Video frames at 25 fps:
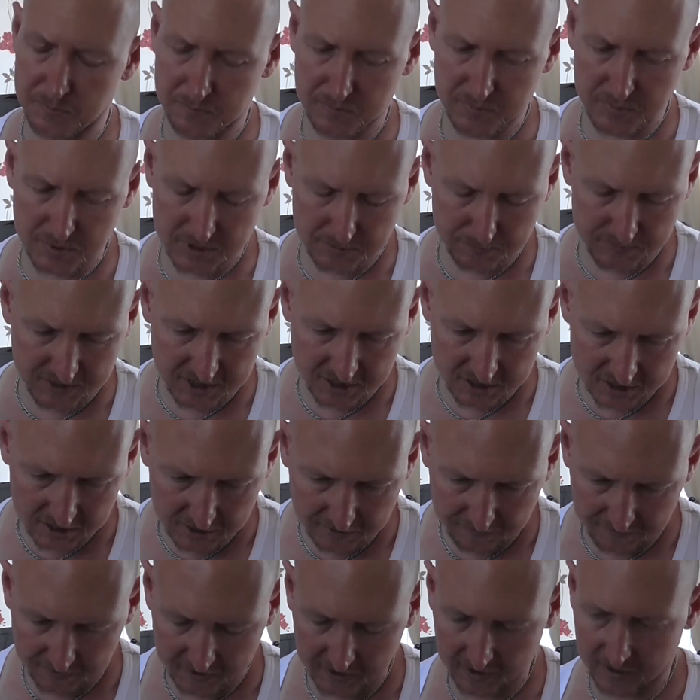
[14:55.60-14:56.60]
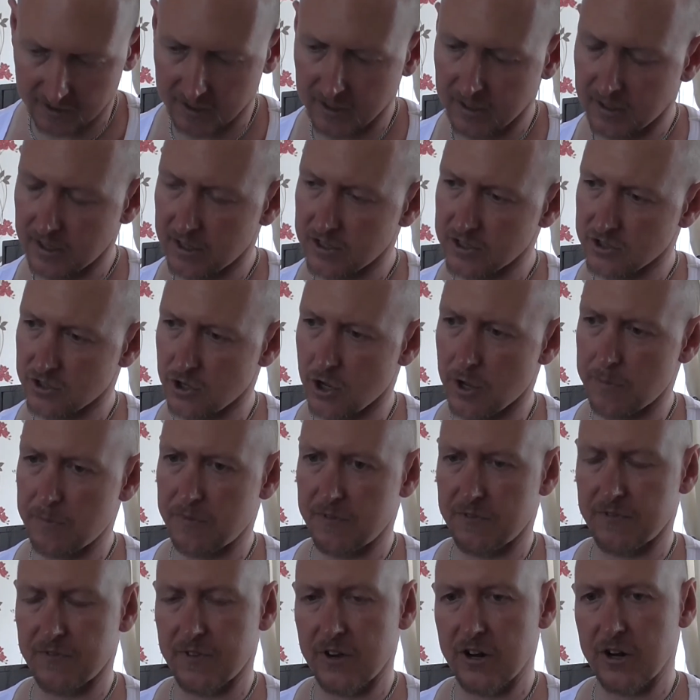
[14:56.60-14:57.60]
specific type
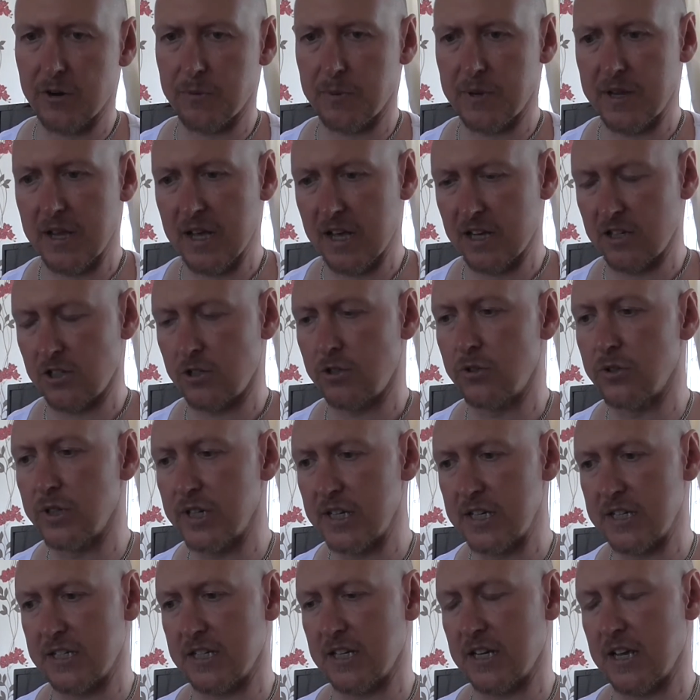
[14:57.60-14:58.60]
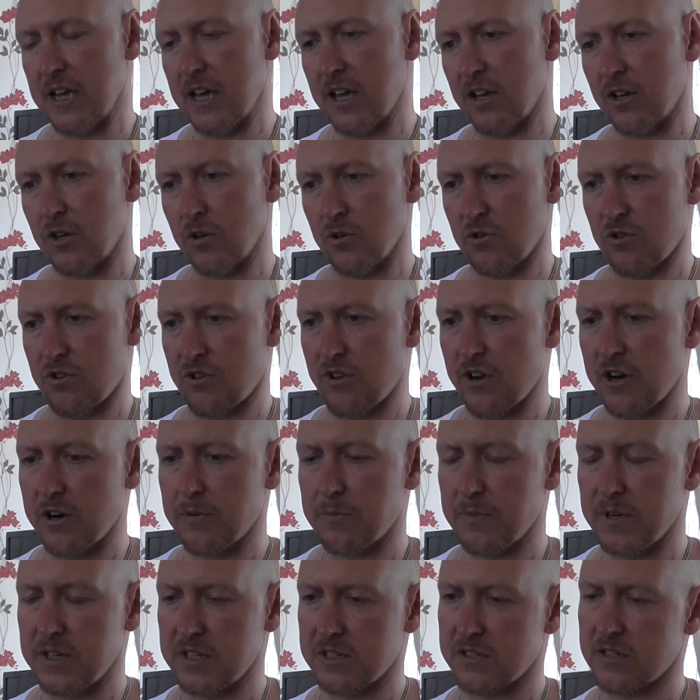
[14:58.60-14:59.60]
of therapy, and you need to get a good
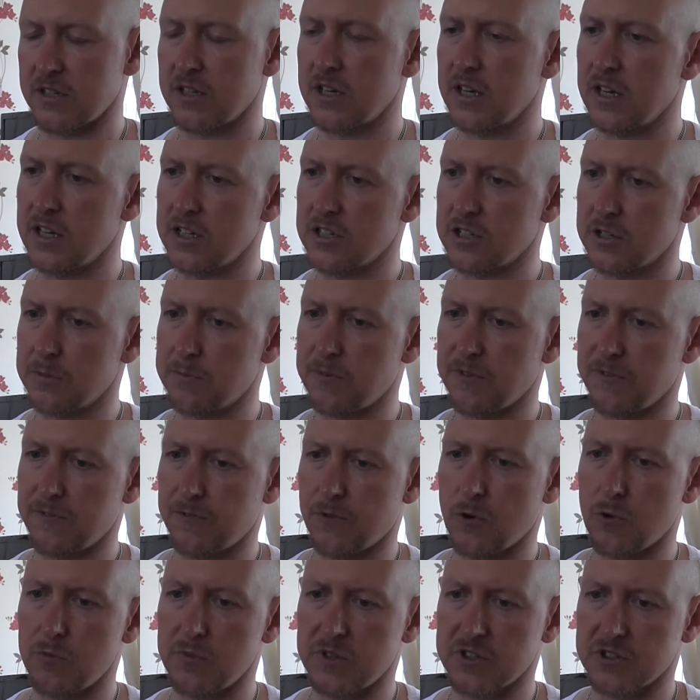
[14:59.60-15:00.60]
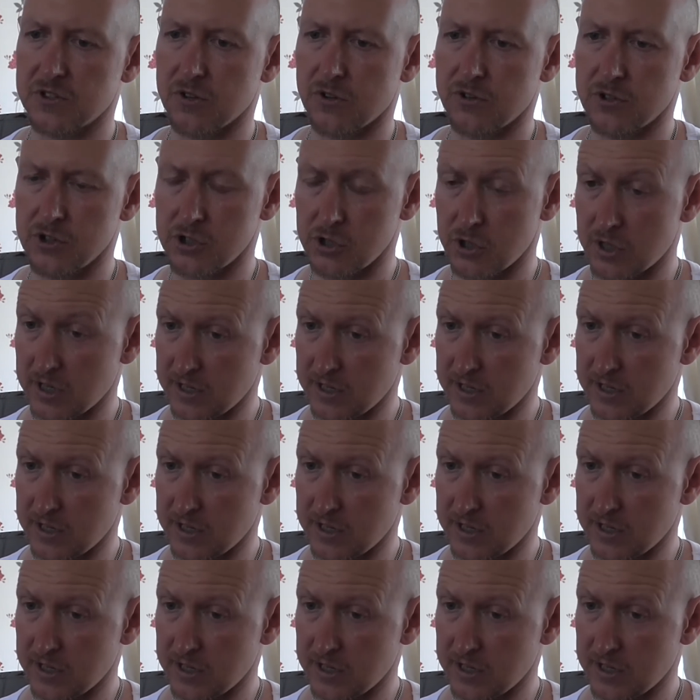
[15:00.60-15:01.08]
therapist to perform this on you.